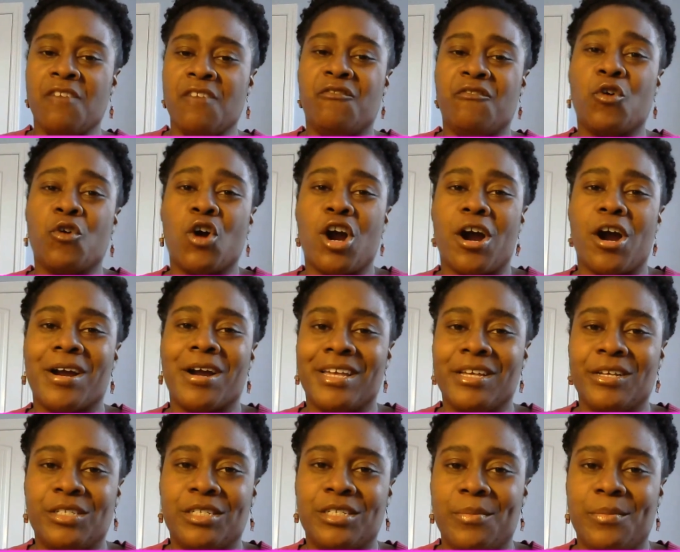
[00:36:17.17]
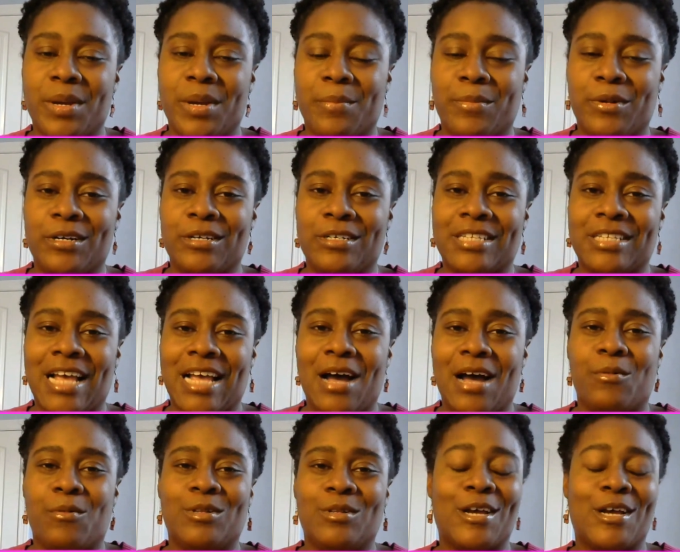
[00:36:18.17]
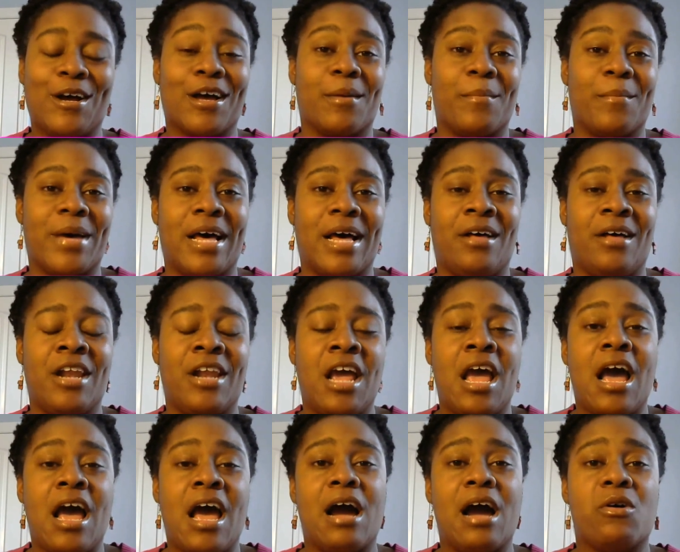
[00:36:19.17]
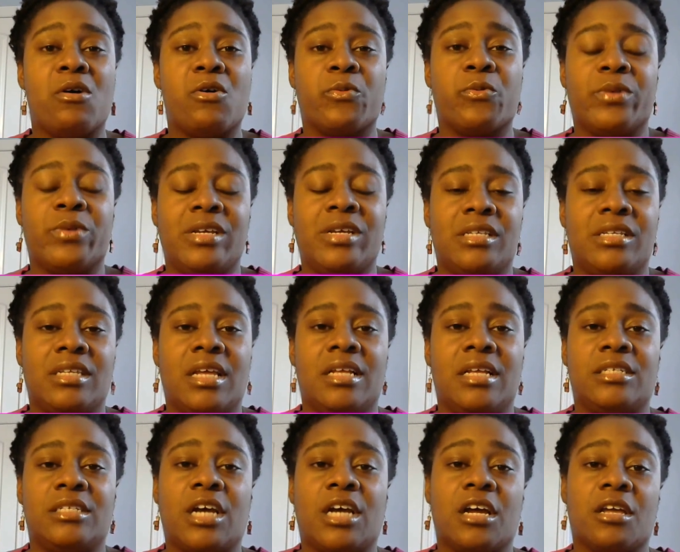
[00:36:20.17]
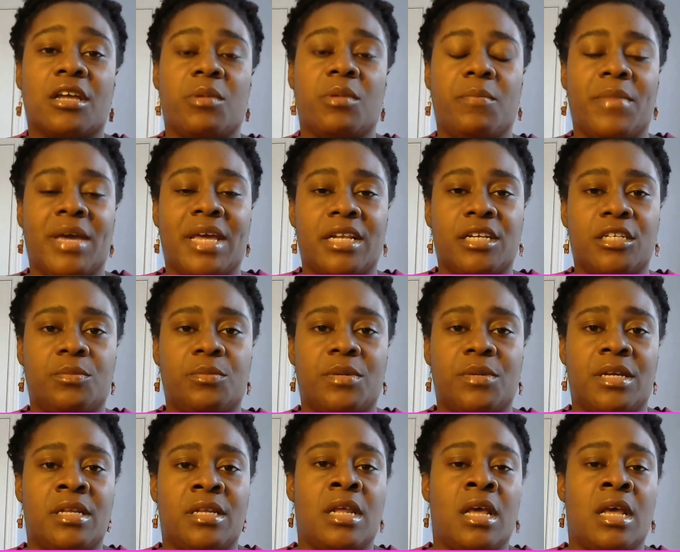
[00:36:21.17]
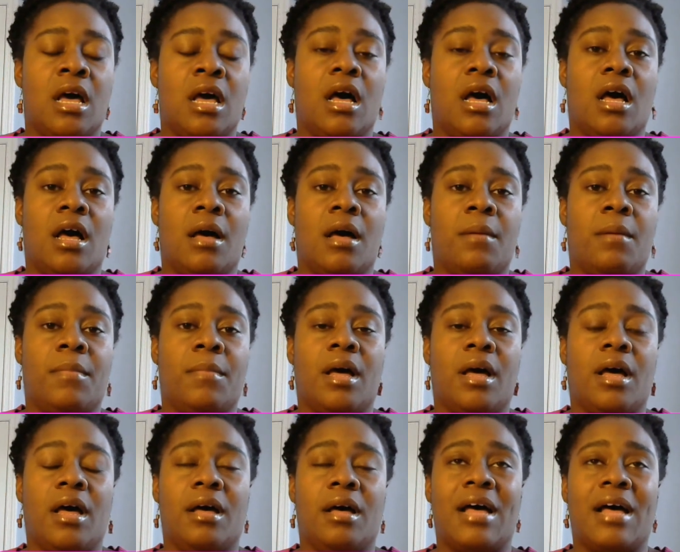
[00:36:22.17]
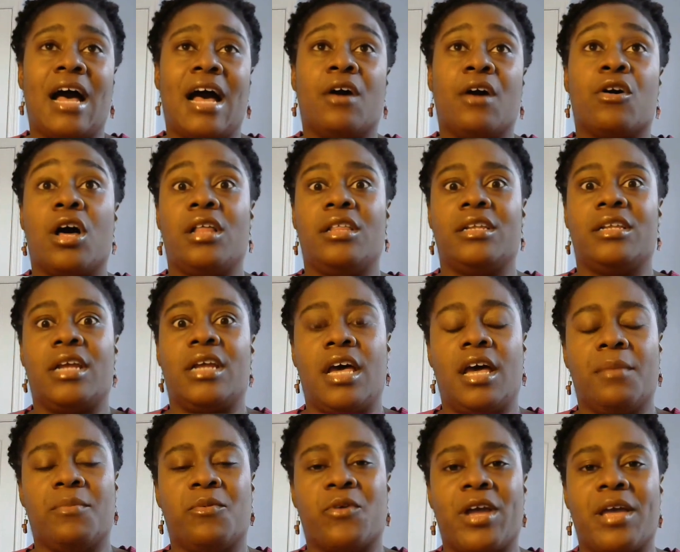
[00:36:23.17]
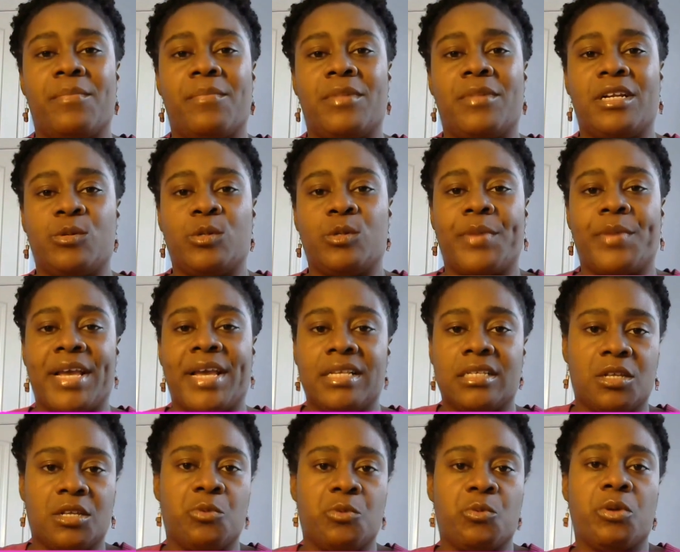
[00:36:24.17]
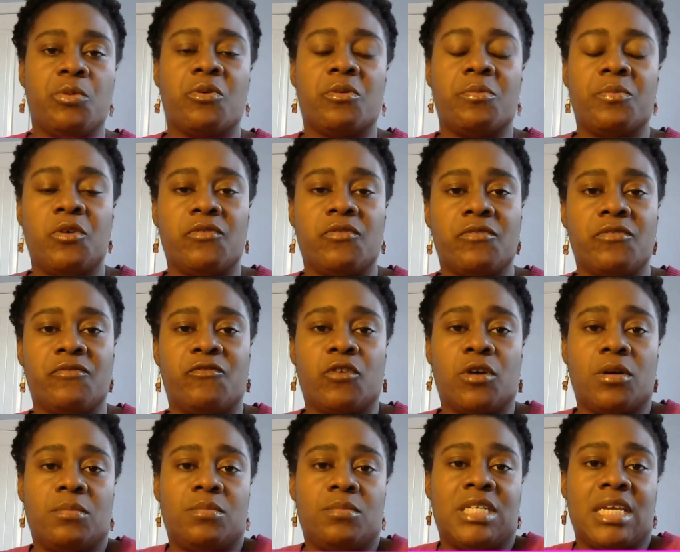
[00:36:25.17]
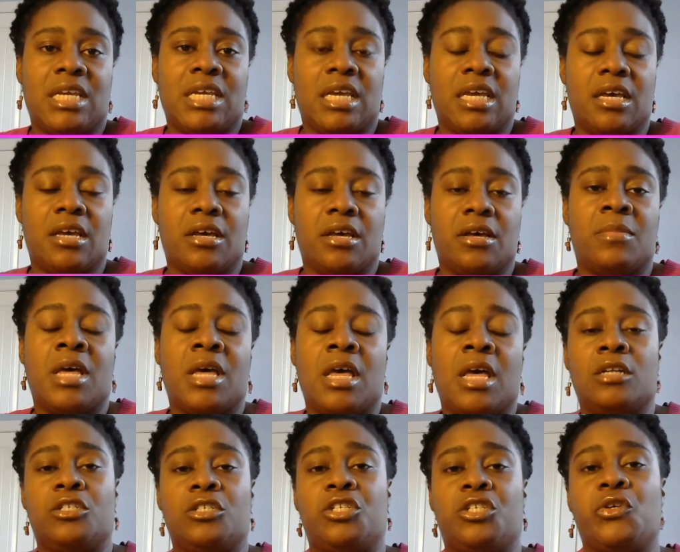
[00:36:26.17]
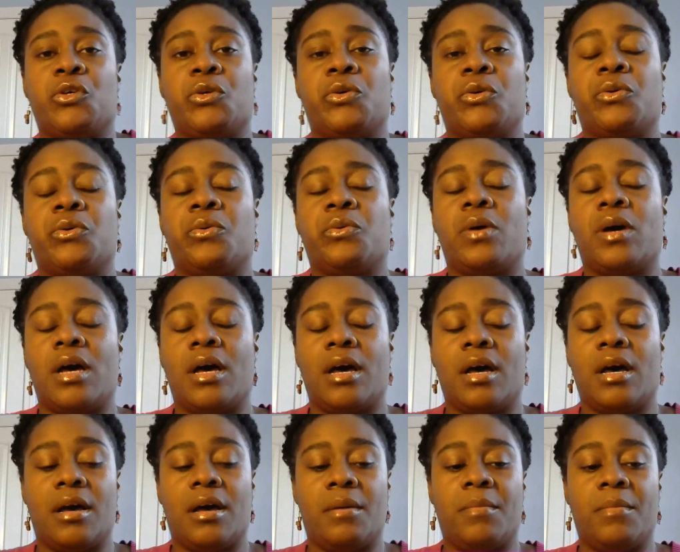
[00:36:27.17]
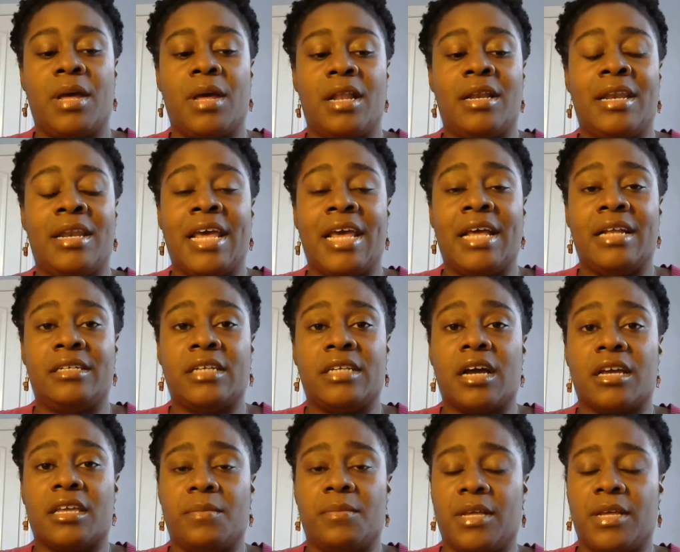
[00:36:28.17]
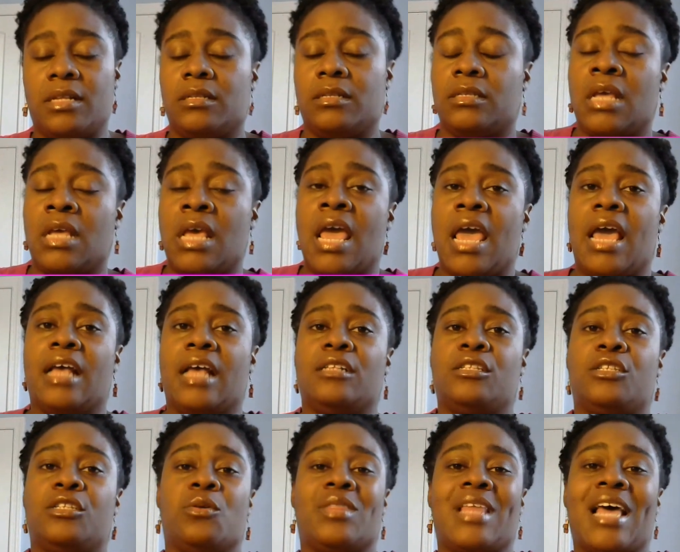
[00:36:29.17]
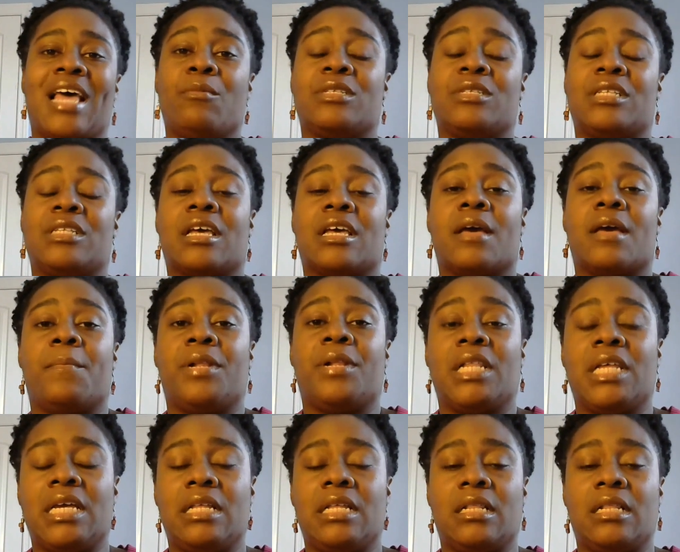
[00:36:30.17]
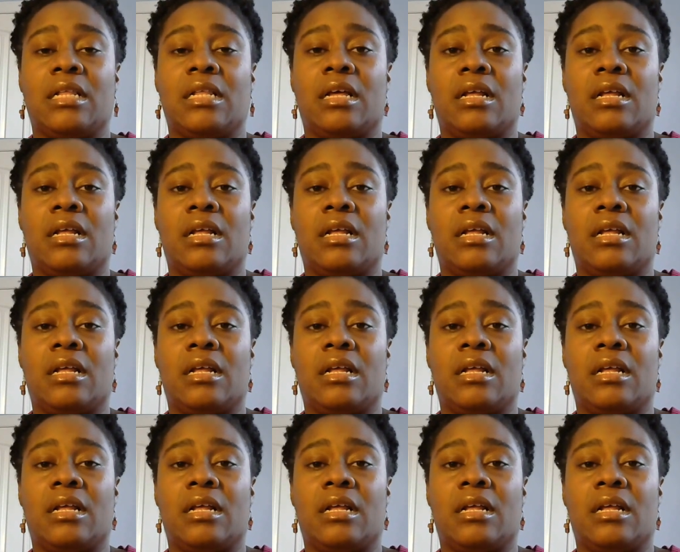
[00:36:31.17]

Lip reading: For our ILTA members, I will talk about our recent document management. I'll call it an upgrade, but it was basically we were moving from DM to net documents. And so that was a complete